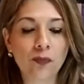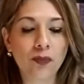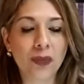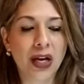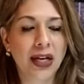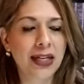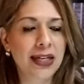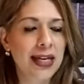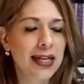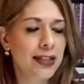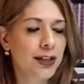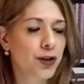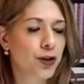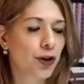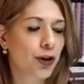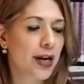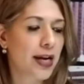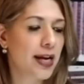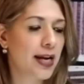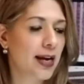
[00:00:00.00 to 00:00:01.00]

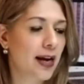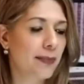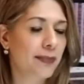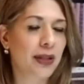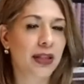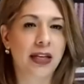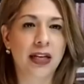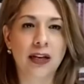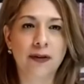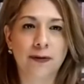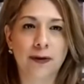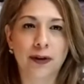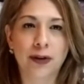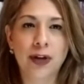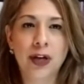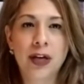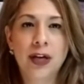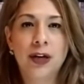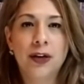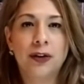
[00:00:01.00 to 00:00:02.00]
yesterday, I believe, or
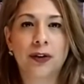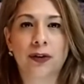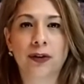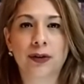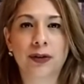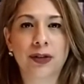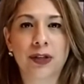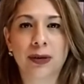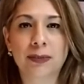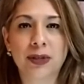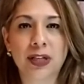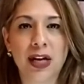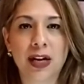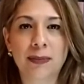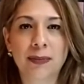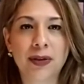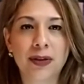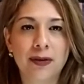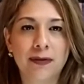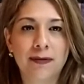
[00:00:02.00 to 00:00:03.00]

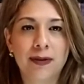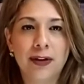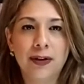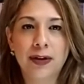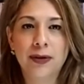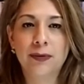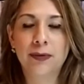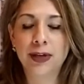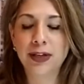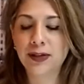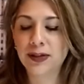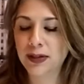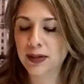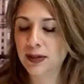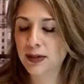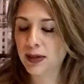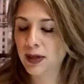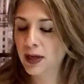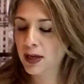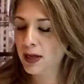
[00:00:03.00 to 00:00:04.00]
sometime in the very
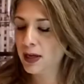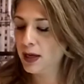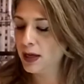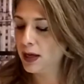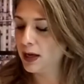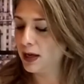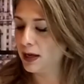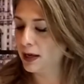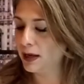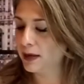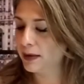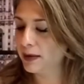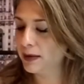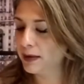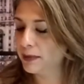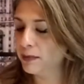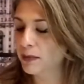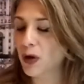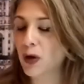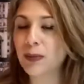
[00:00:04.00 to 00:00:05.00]
recent
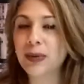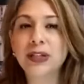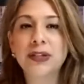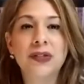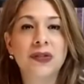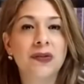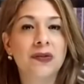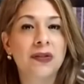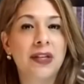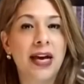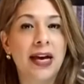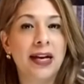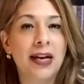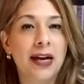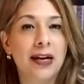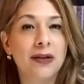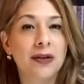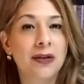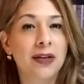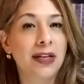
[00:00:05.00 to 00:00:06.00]
moments,
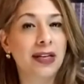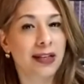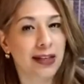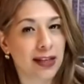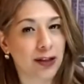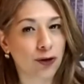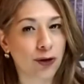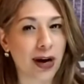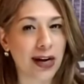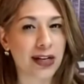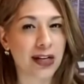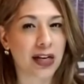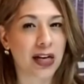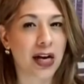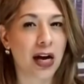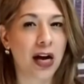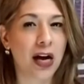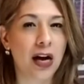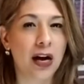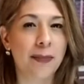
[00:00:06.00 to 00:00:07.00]
that it tried to
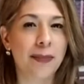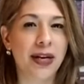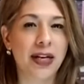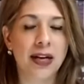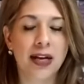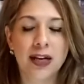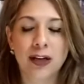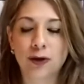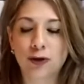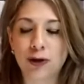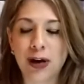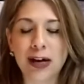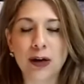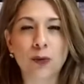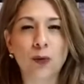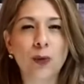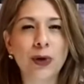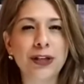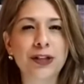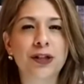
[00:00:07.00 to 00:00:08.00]
come and try to
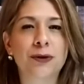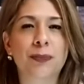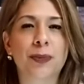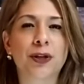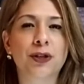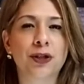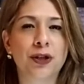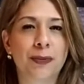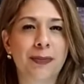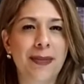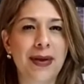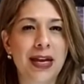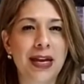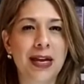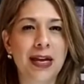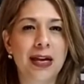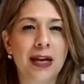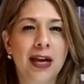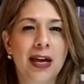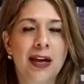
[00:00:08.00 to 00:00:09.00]
whisper to
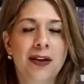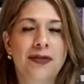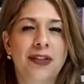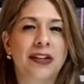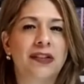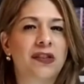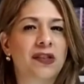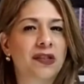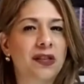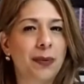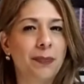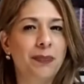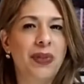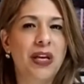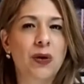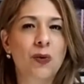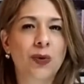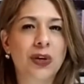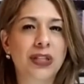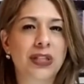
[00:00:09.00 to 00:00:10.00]
me that
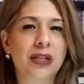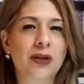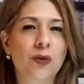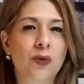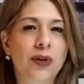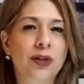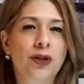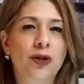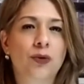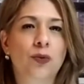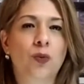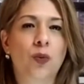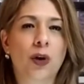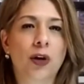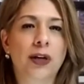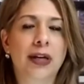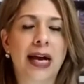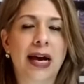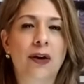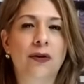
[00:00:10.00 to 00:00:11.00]
something wasn't going to
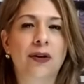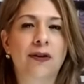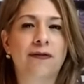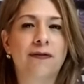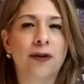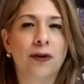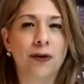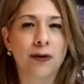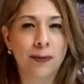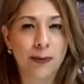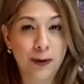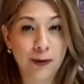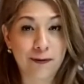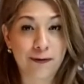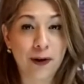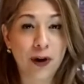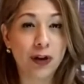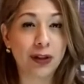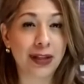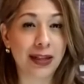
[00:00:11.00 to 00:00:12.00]
work out or
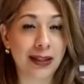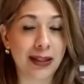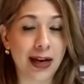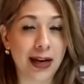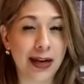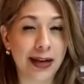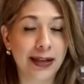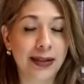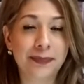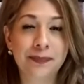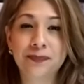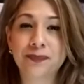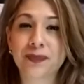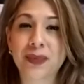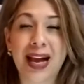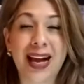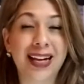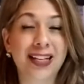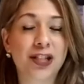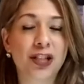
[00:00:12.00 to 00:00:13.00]
fall in line.
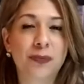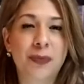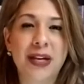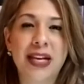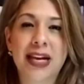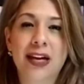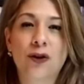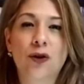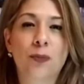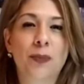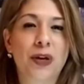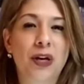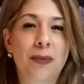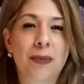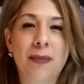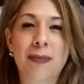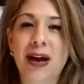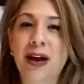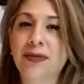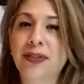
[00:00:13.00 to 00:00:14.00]
I just began to open up my
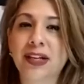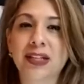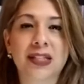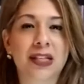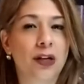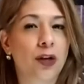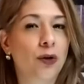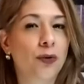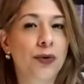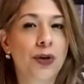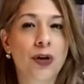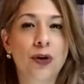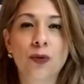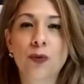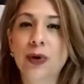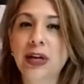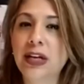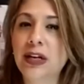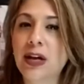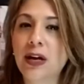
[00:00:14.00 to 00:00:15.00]
mouth. I said, oh, no,
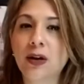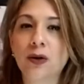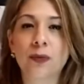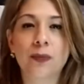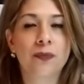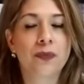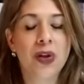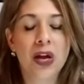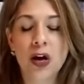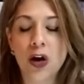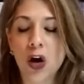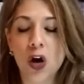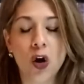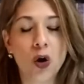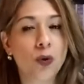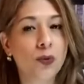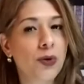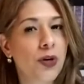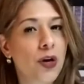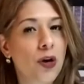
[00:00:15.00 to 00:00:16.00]
we don't.
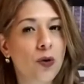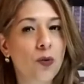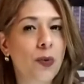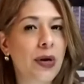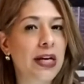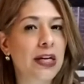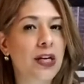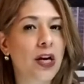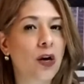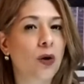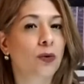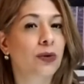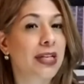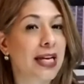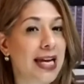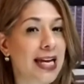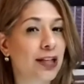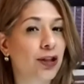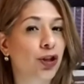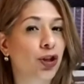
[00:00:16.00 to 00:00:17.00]
Oh, no, we don't.
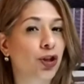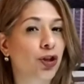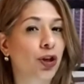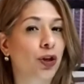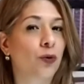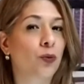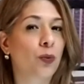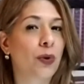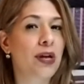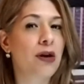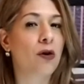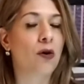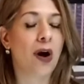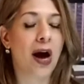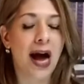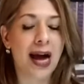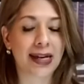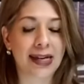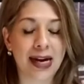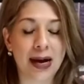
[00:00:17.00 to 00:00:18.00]
It sure will.
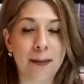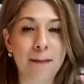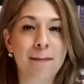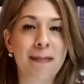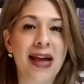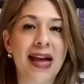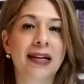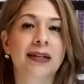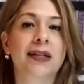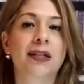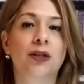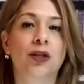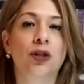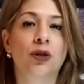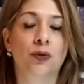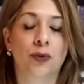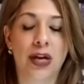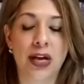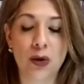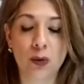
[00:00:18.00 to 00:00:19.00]
I command it
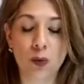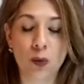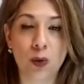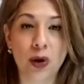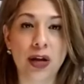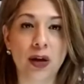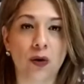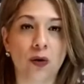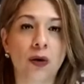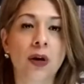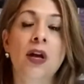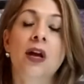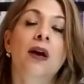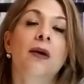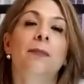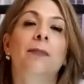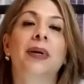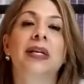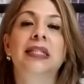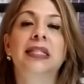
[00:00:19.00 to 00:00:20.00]
to. It will.
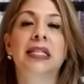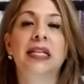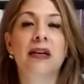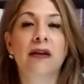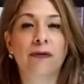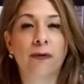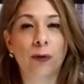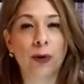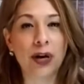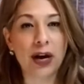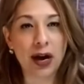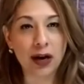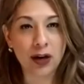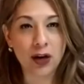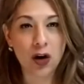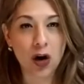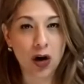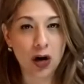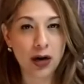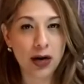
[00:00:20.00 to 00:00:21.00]
But see, if we're not
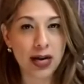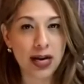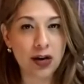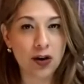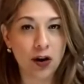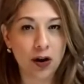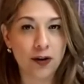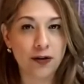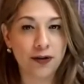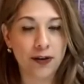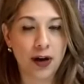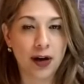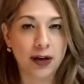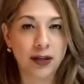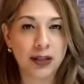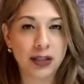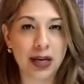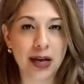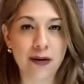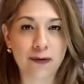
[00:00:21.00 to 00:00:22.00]
guarding our
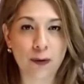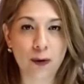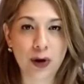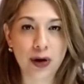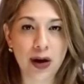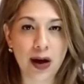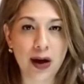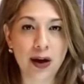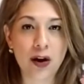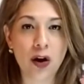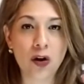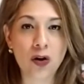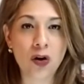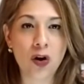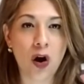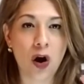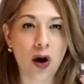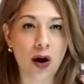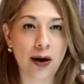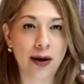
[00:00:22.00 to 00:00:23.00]
thoughts, if we're not on
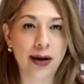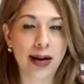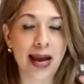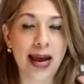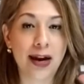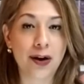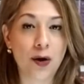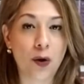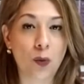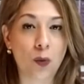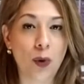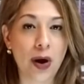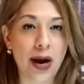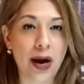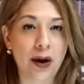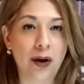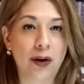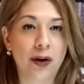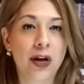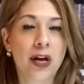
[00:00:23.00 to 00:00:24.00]
guard and
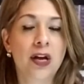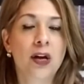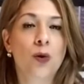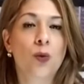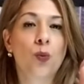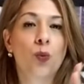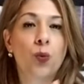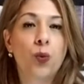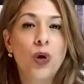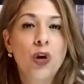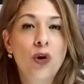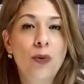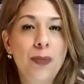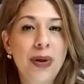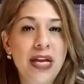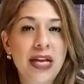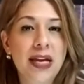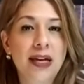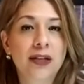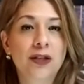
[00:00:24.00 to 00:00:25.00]
aware, we'll
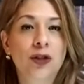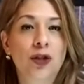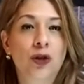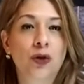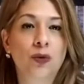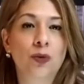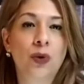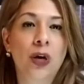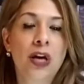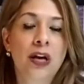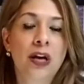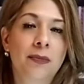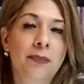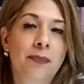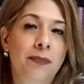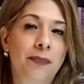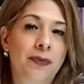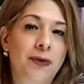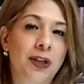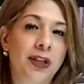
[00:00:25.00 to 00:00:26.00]
begin to
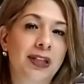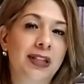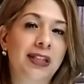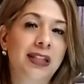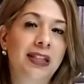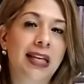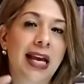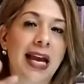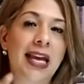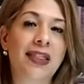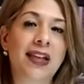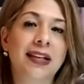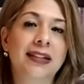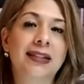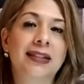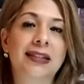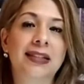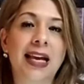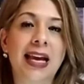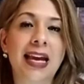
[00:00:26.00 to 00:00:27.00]
say that
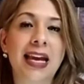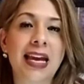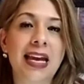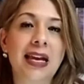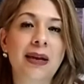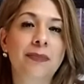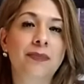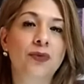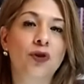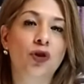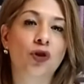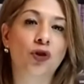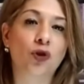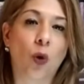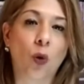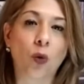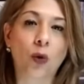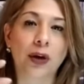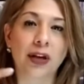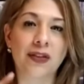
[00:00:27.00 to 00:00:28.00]
same
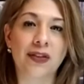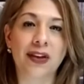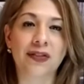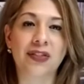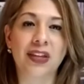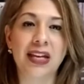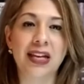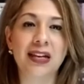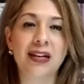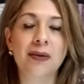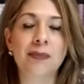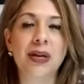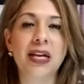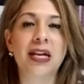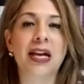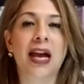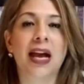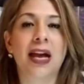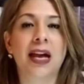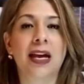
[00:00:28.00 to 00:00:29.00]
story that the enemy
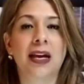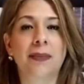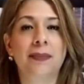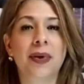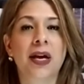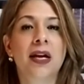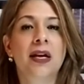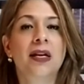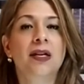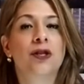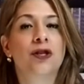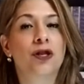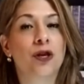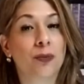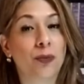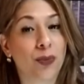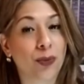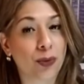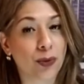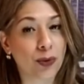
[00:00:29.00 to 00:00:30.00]
came to
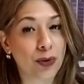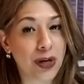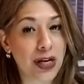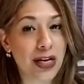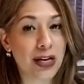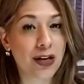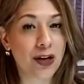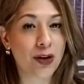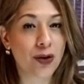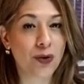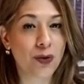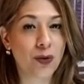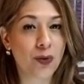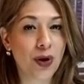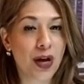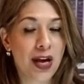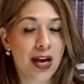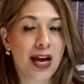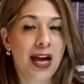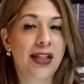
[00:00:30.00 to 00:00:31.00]
bring you.
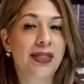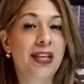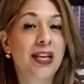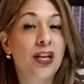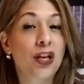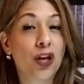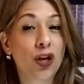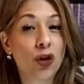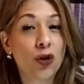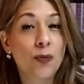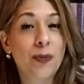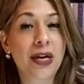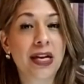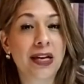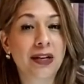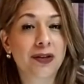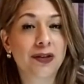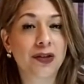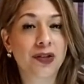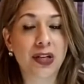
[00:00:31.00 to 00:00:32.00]
And then you
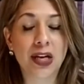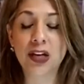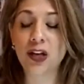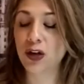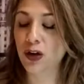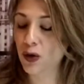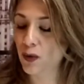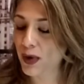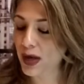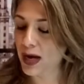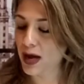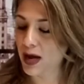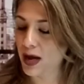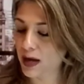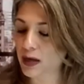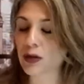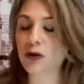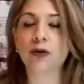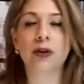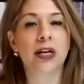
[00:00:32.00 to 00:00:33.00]
begin to say, you know what? I
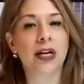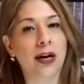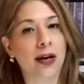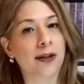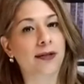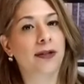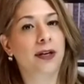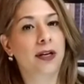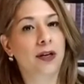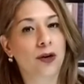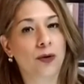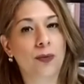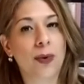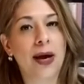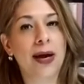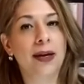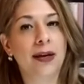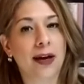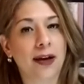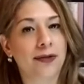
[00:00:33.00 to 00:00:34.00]
agree. I think you're
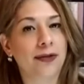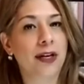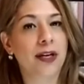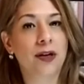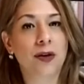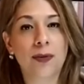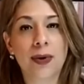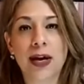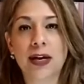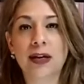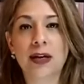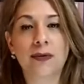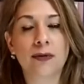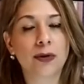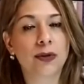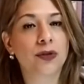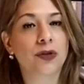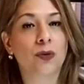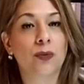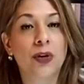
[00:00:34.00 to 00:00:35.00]
right. I think you're right, devil.
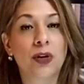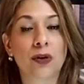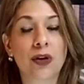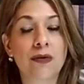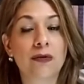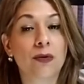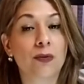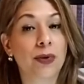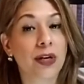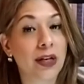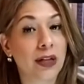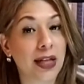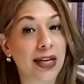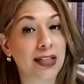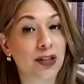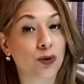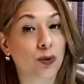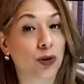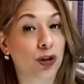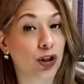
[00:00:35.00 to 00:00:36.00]
And so we don't even
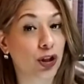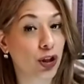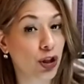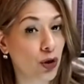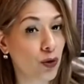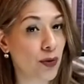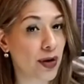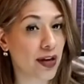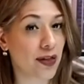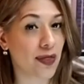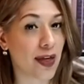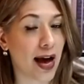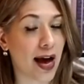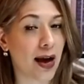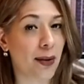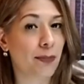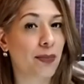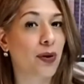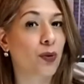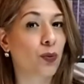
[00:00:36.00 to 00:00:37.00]
realize we're doing
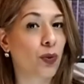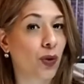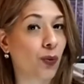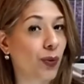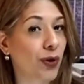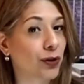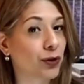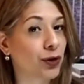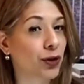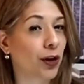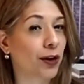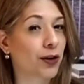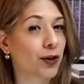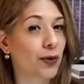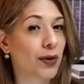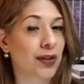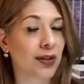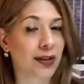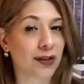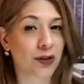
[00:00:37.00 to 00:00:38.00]
that, but we will start
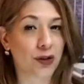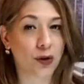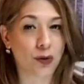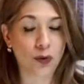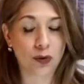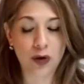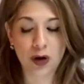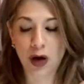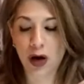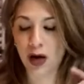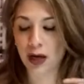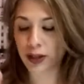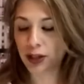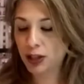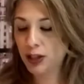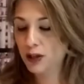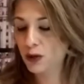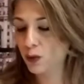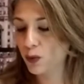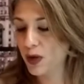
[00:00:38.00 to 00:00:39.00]
doing that. So
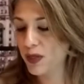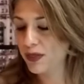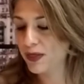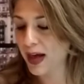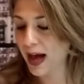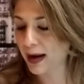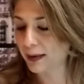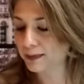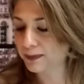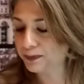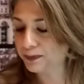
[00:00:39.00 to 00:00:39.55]
cautious with that.